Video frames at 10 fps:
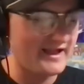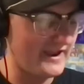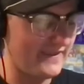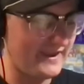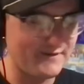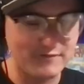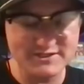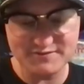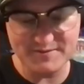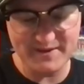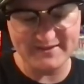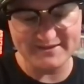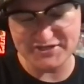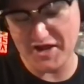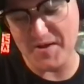And then once we made
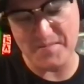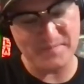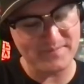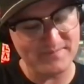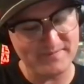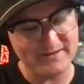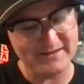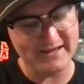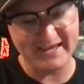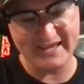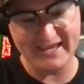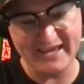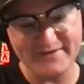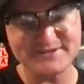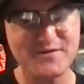the jump, like,
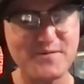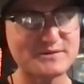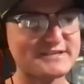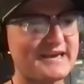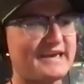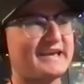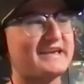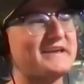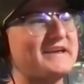it was almost like,